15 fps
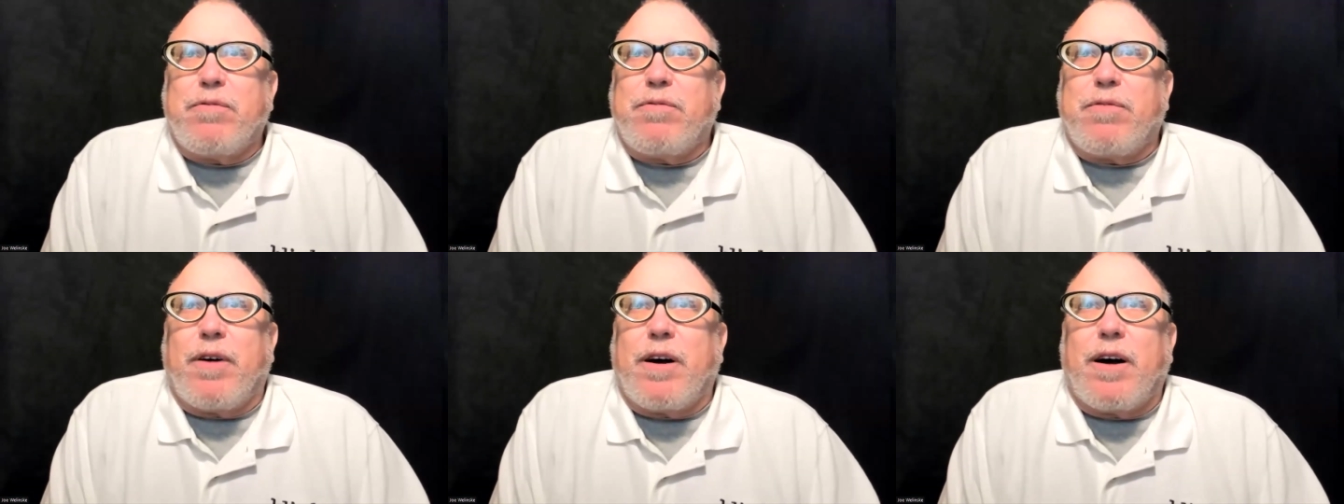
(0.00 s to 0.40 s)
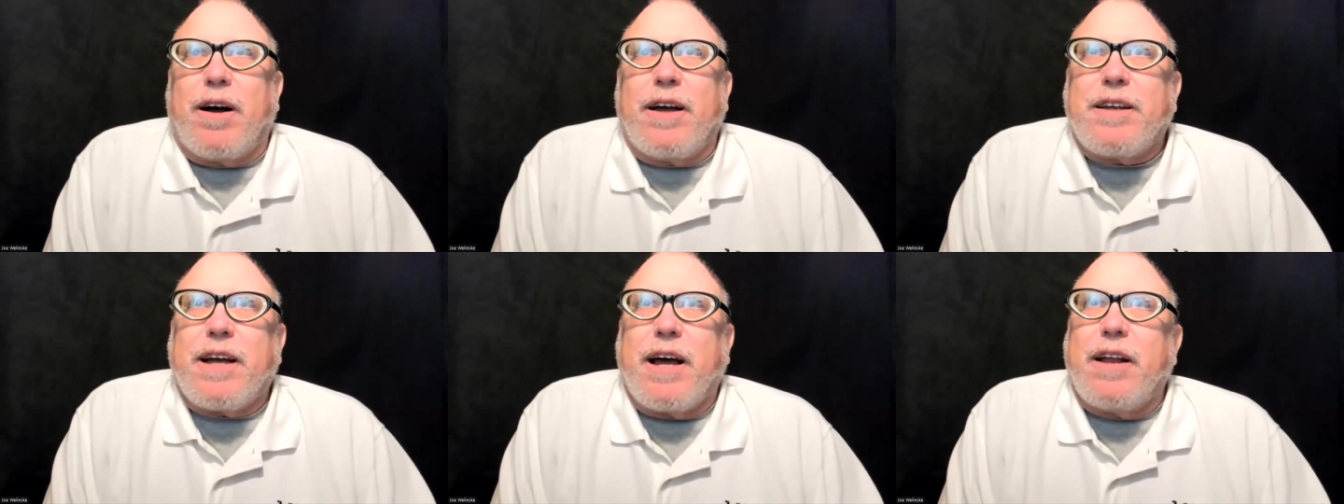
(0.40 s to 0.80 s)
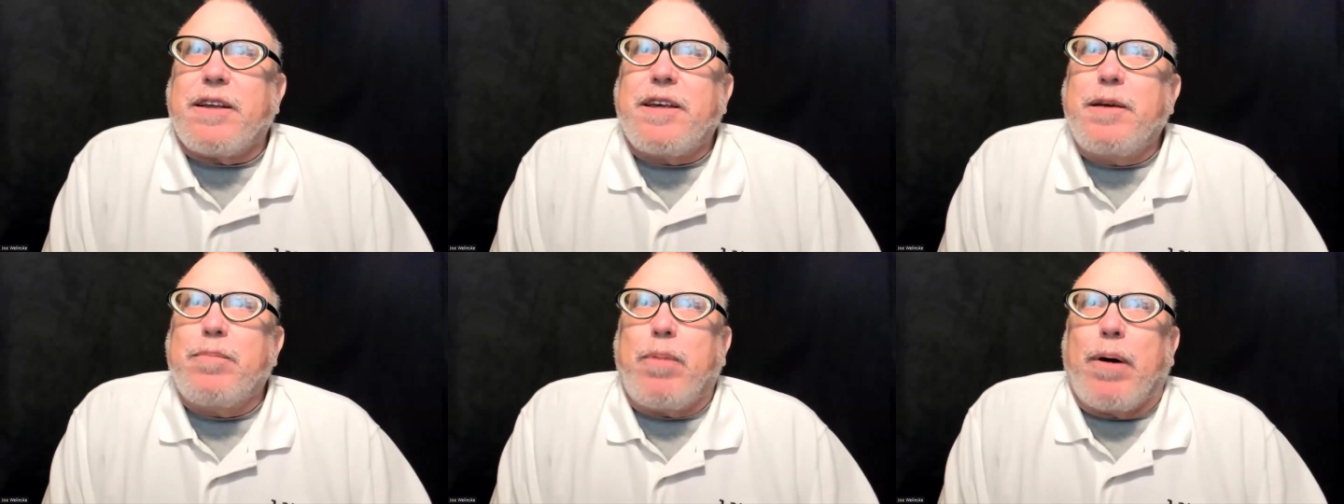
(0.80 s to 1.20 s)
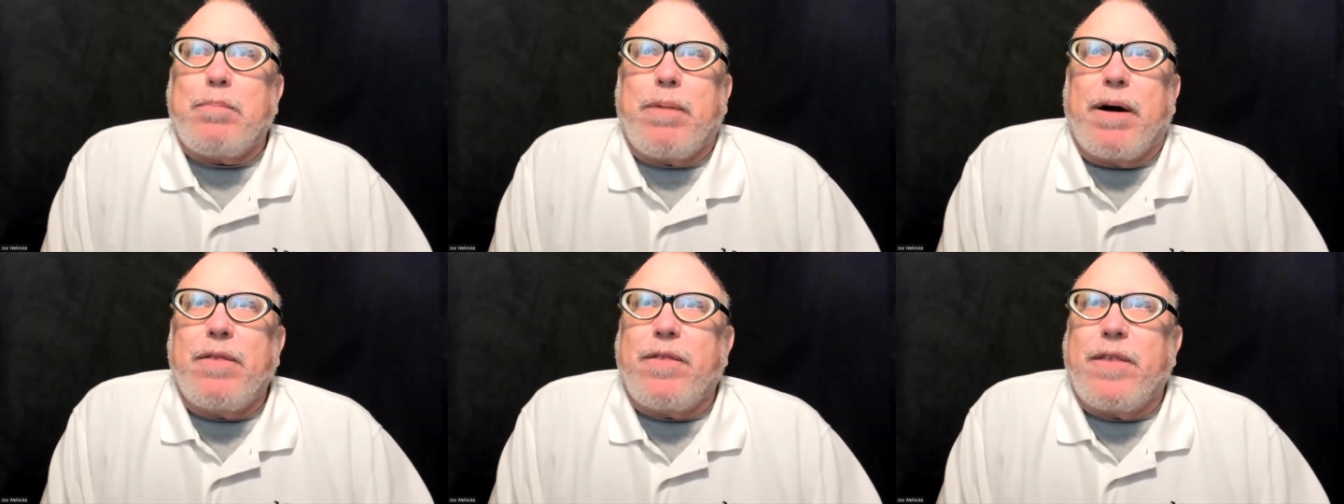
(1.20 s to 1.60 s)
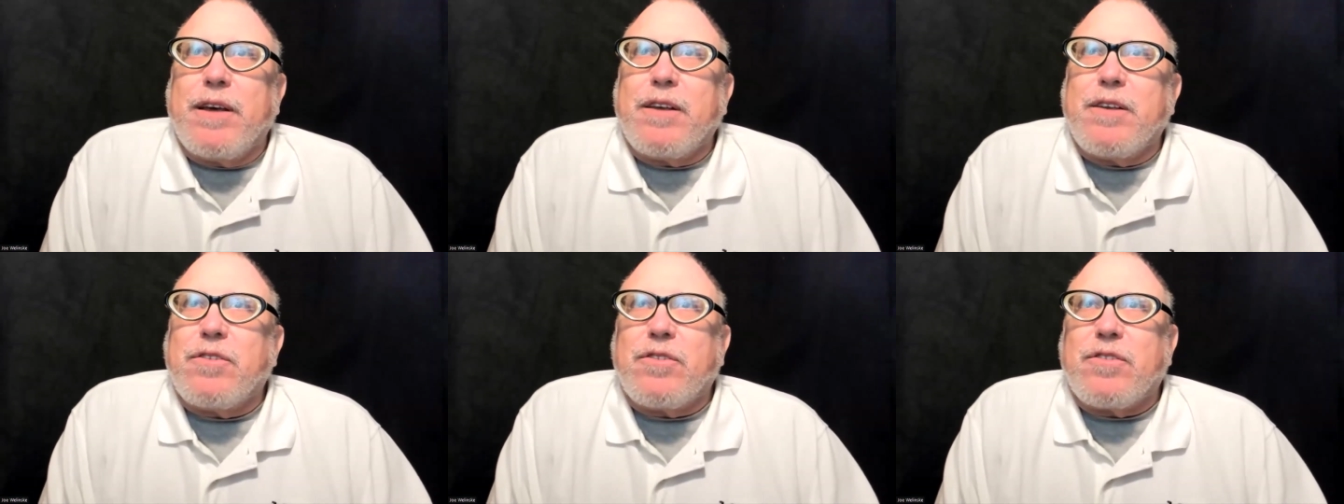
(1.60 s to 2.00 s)
I kind of keep up on
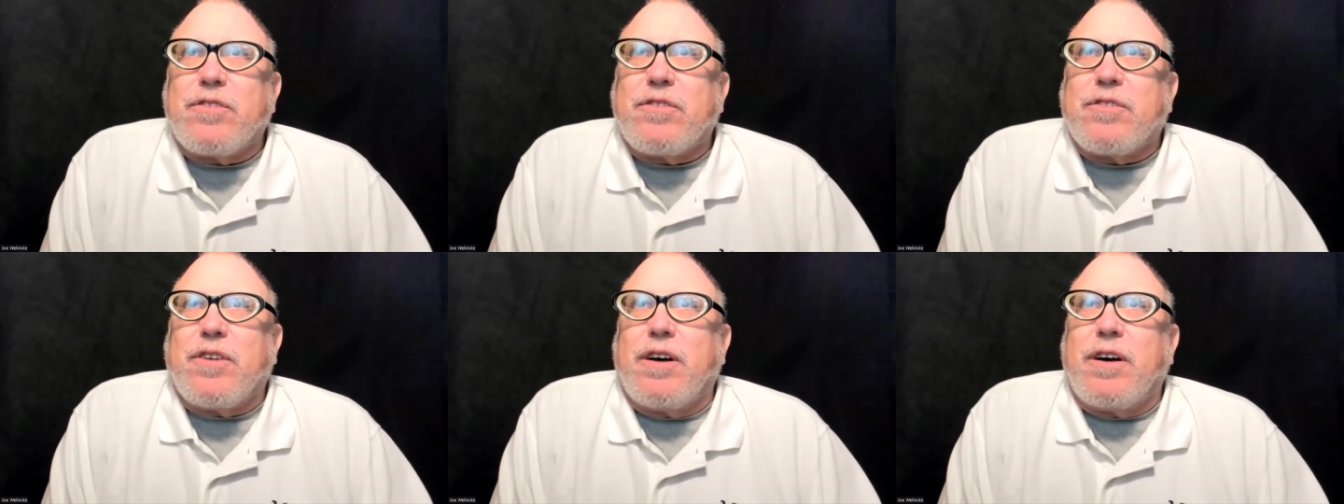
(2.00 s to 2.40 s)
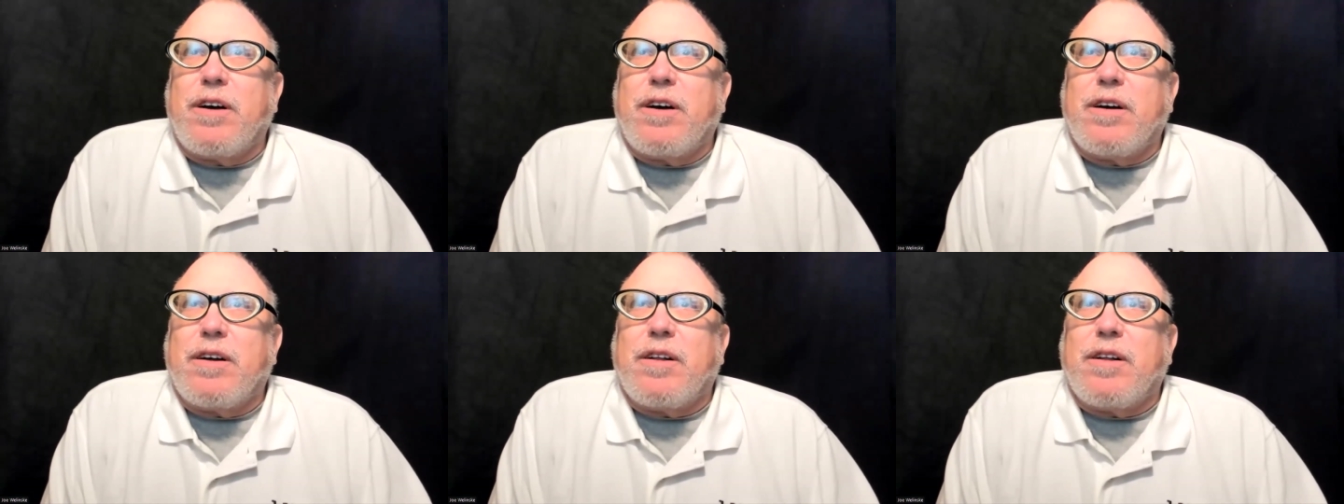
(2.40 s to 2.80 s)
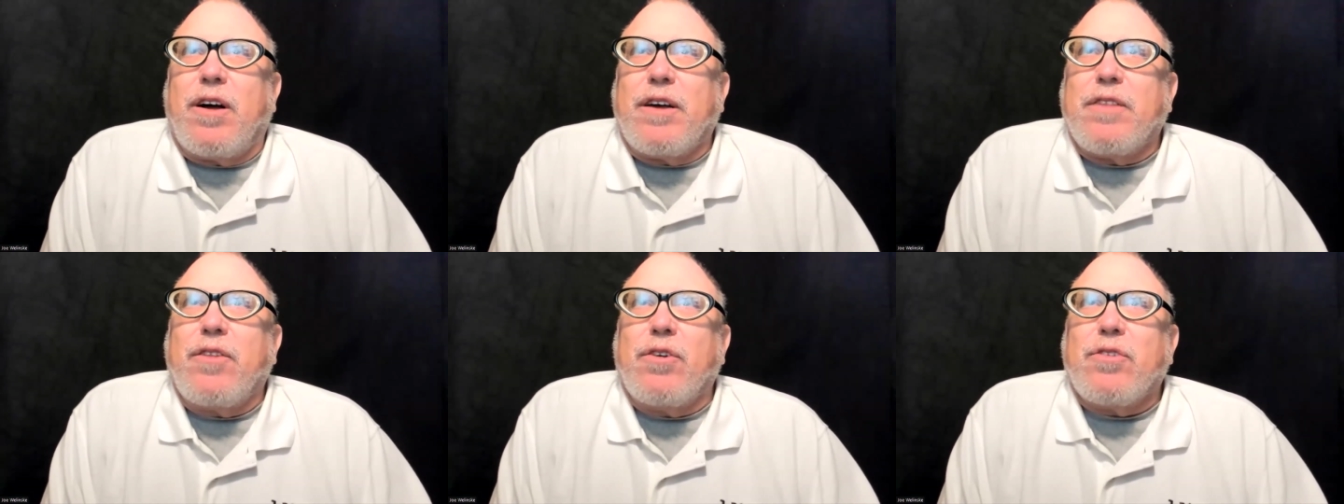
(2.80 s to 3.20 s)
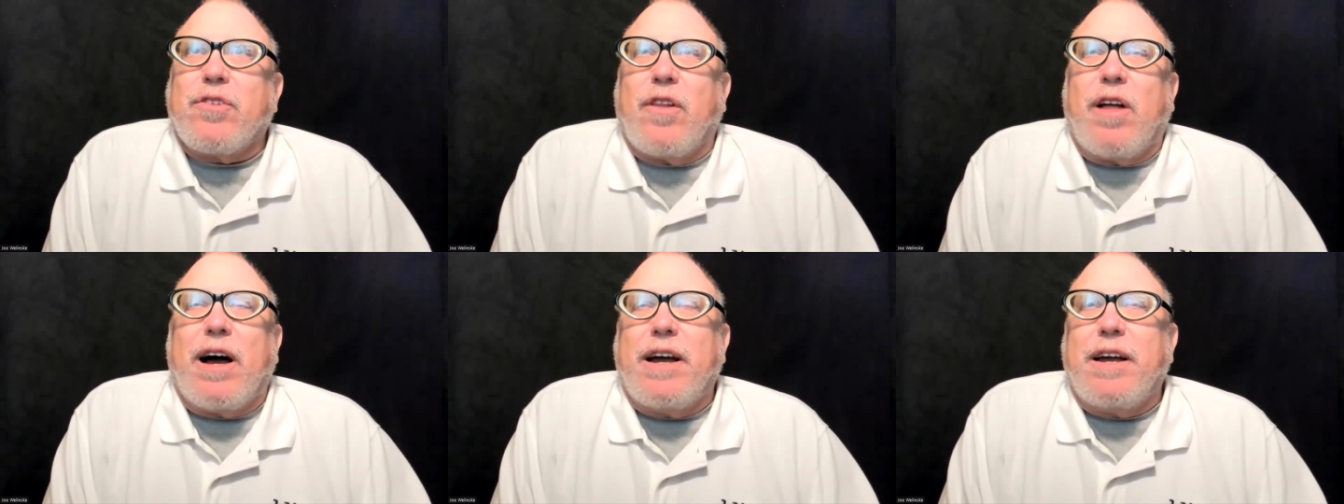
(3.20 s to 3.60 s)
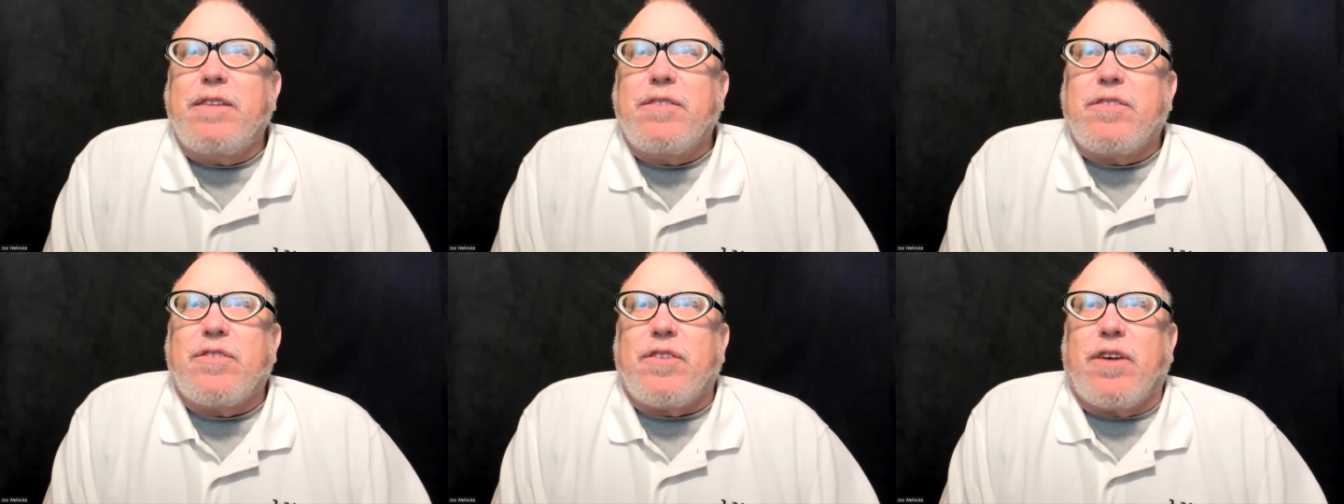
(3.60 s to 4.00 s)
things along those lines.